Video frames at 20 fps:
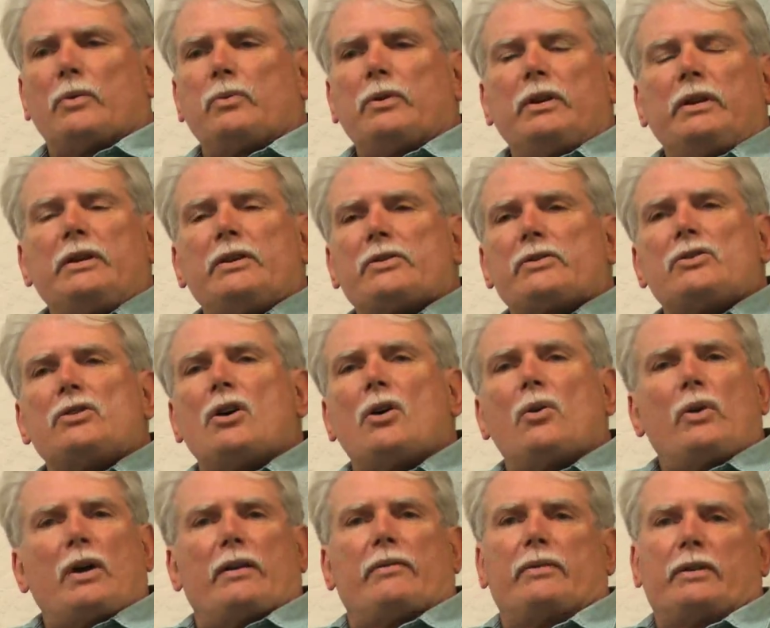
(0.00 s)
there really is
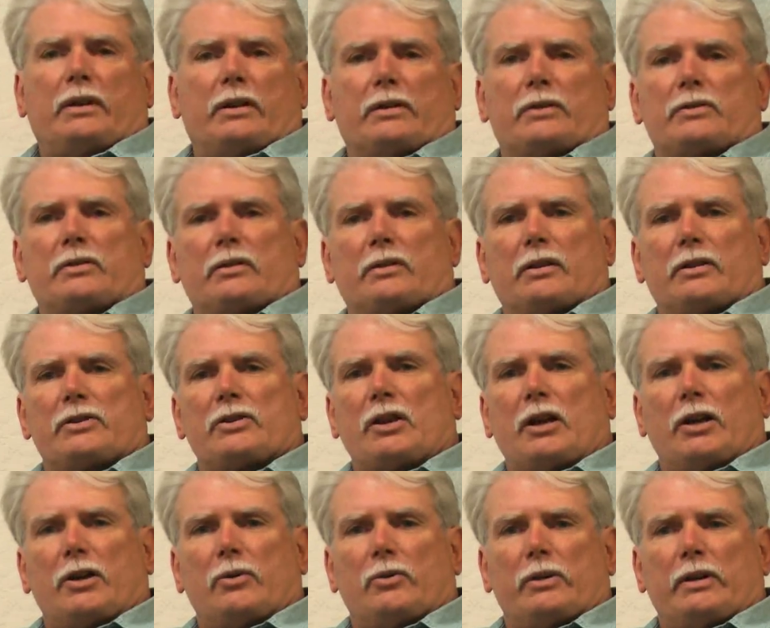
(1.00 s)
no evidence that
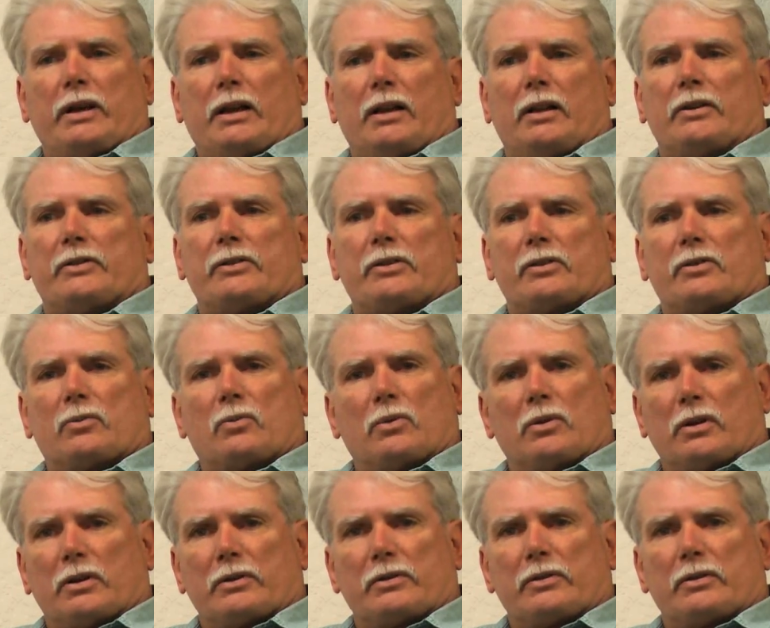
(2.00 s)
psychoanalysis
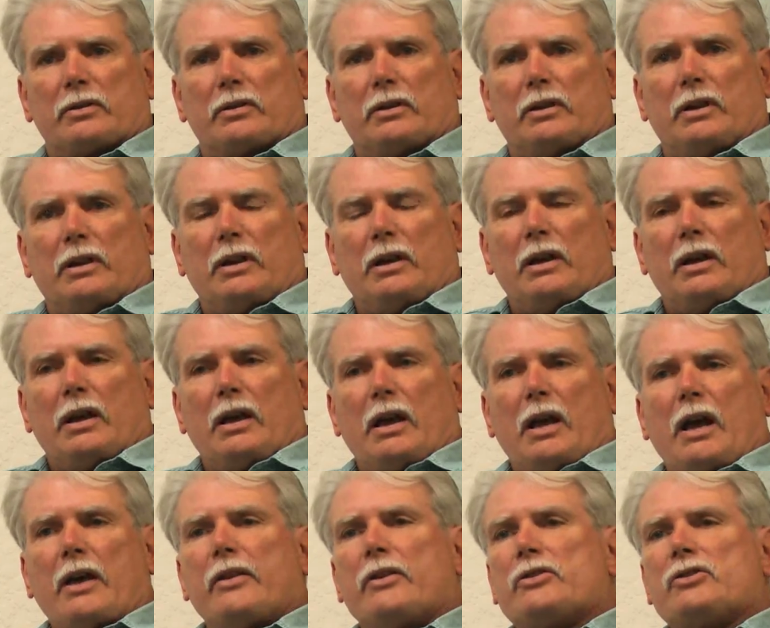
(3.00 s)
works.
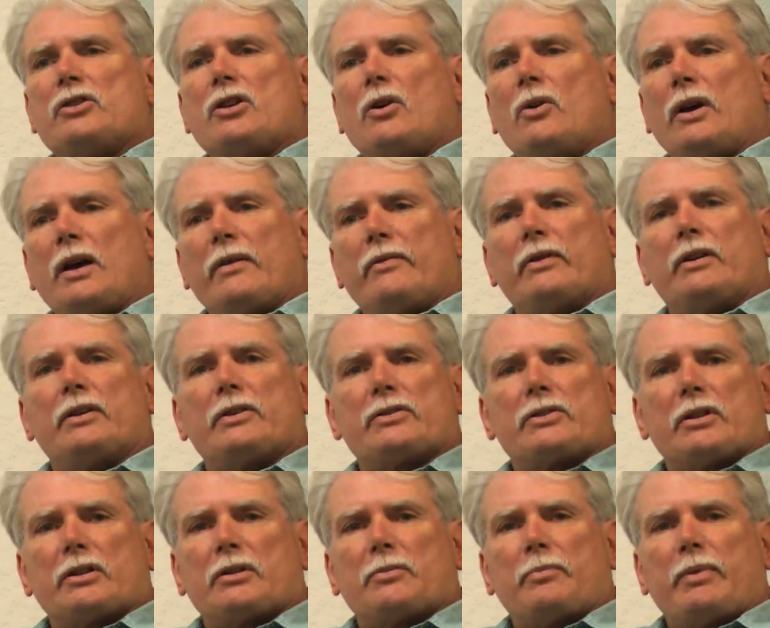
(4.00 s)
And there's no
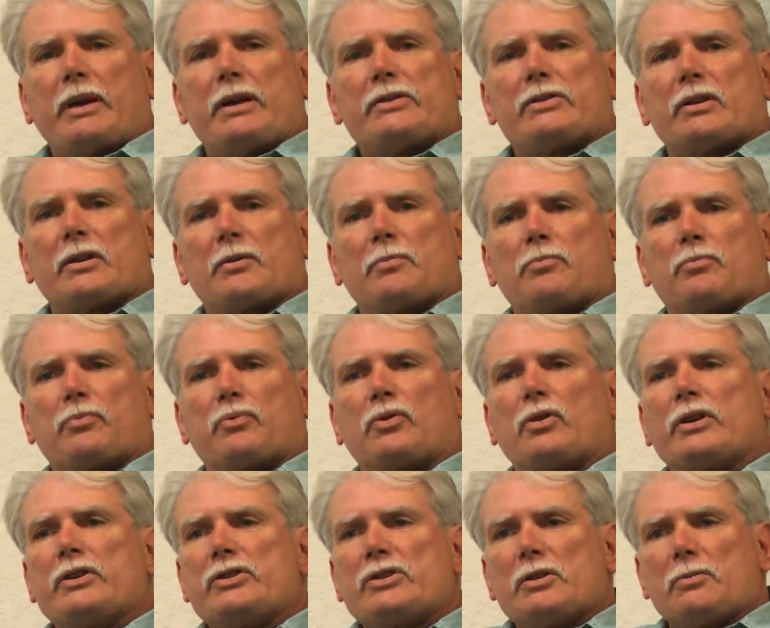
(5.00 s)
evidence that the basic
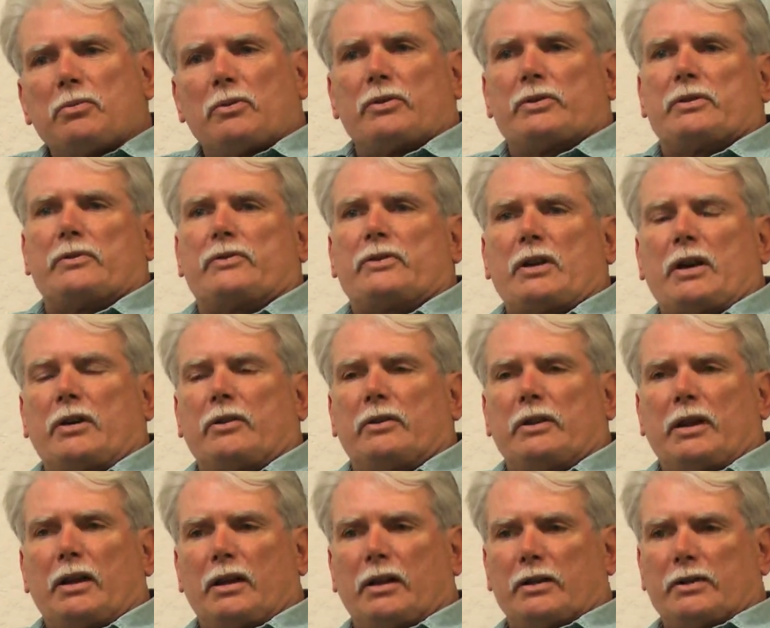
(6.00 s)
principles of
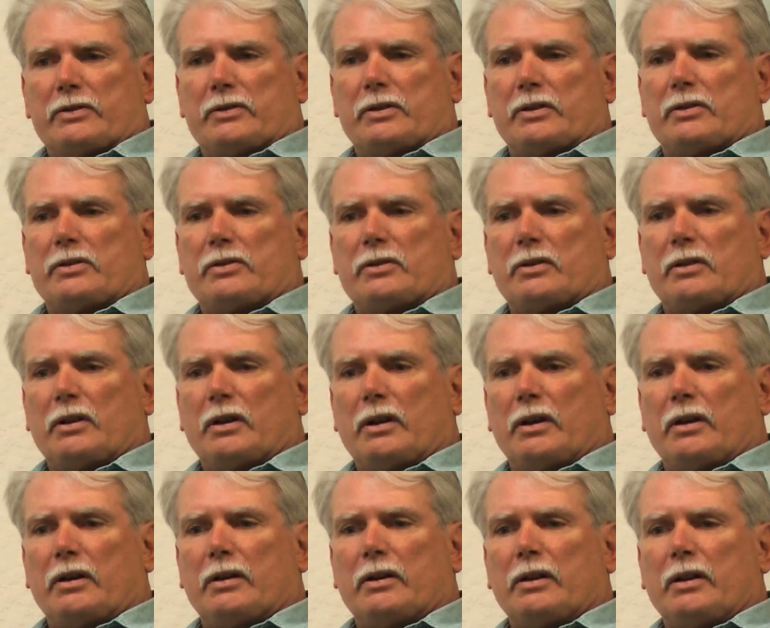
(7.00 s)
psychoanalysis,
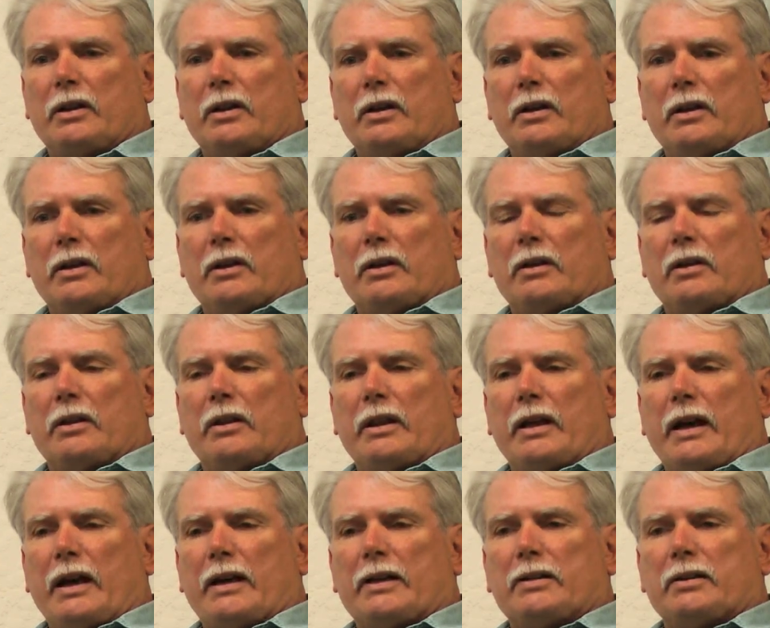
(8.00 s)

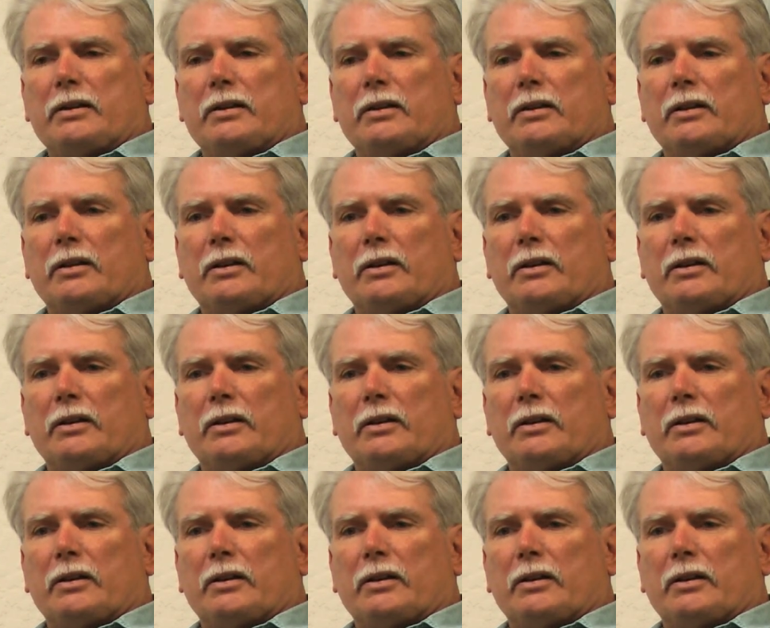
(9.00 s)
that